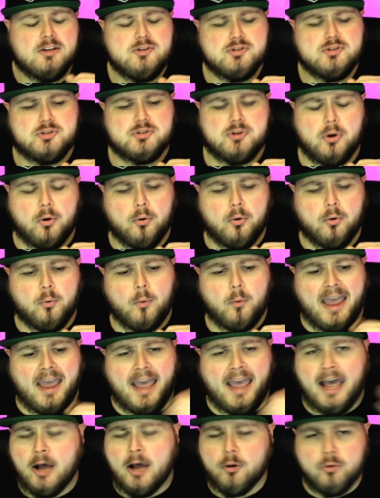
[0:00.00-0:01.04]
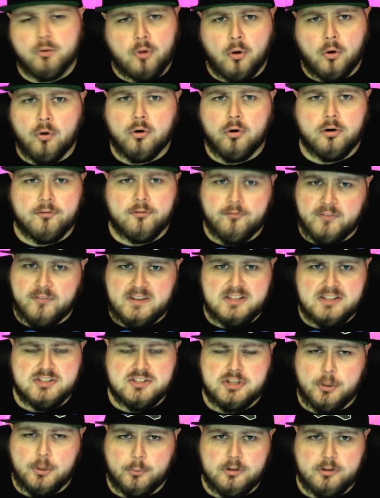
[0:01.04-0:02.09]
So how long are
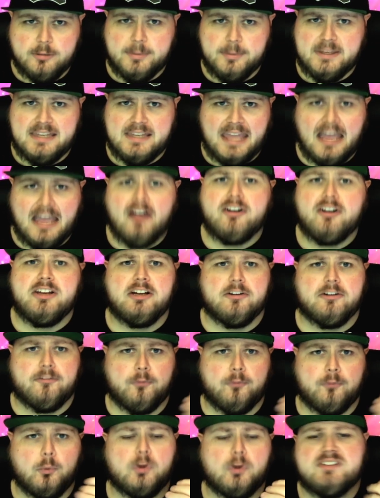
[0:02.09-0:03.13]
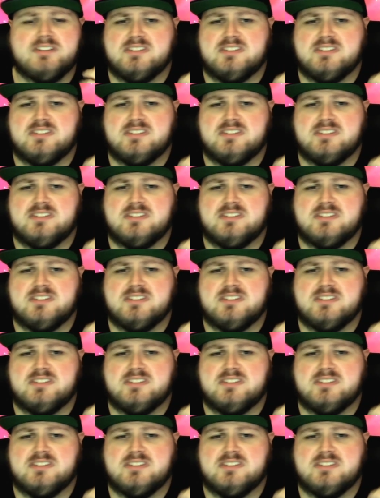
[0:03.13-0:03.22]
feeds going to be down here for?